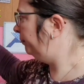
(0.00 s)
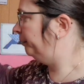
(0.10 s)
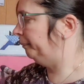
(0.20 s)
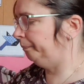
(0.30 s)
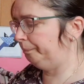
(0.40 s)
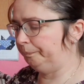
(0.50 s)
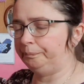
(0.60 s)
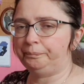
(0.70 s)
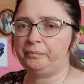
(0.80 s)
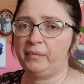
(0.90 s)

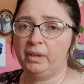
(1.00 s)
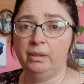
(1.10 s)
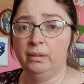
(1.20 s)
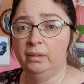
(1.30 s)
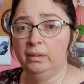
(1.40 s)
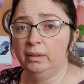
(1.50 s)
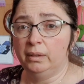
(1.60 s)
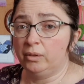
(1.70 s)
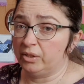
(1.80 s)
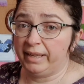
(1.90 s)

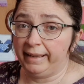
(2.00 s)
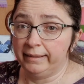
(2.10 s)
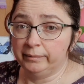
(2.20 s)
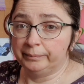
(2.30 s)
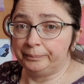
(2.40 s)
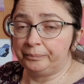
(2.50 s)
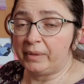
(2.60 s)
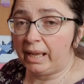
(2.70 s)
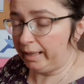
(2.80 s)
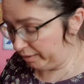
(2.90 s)
because I can,
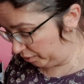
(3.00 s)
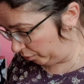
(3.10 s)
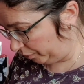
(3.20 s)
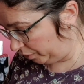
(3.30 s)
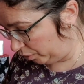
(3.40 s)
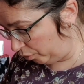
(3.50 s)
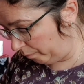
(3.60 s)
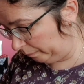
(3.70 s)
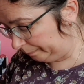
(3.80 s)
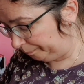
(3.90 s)
cast on
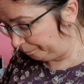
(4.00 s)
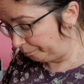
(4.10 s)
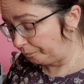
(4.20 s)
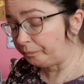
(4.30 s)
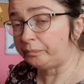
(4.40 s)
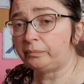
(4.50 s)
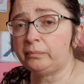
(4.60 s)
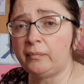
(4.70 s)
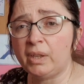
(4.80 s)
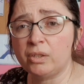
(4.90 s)
some
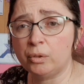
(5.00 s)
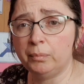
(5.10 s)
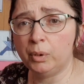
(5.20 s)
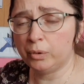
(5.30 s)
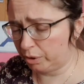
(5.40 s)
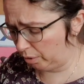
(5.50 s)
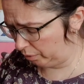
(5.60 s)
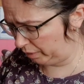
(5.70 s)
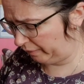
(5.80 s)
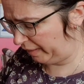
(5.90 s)
more
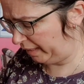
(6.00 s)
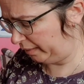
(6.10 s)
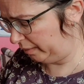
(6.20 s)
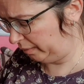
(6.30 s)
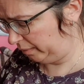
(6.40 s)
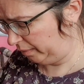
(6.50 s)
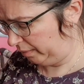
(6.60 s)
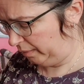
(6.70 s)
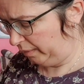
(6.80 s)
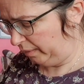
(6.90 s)
socks. I've had
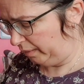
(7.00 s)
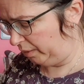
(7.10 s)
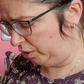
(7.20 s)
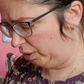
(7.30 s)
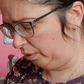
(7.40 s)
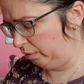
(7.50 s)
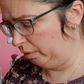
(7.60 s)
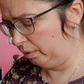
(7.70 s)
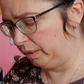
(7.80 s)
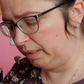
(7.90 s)
this yarn
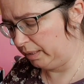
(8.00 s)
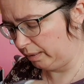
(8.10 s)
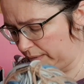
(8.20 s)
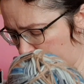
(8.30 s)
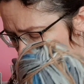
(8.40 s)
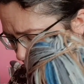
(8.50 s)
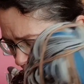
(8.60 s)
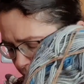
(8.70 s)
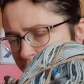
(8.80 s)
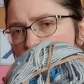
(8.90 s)
sitting
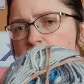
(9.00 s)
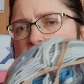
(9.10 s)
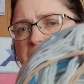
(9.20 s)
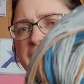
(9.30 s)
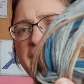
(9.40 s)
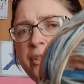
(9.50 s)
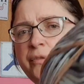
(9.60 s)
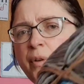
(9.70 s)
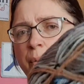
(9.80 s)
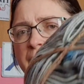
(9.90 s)
in my stash
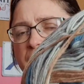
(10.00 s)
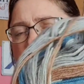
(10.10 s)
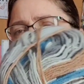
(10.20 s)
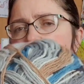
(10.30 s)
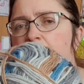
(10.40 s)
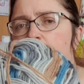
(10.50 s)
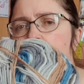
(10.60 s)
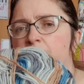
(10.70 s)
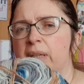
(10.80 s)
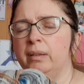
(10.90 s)
for quite some time.
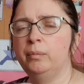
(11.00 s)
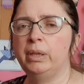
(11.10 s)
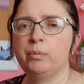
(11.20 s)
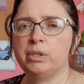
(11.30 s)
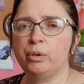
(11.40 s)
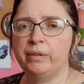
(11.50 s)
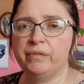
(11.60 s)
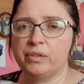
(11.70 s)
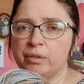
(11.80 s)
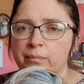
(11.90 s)
When I was looking
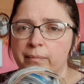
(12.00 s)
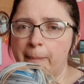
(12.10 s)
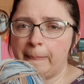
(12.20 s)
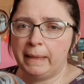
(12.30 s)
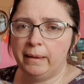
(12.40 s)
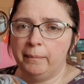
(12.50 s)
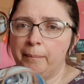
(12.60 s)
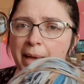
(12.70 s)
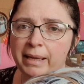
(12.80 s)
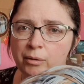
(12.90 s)
for some
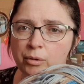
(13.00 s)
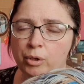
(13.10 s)
male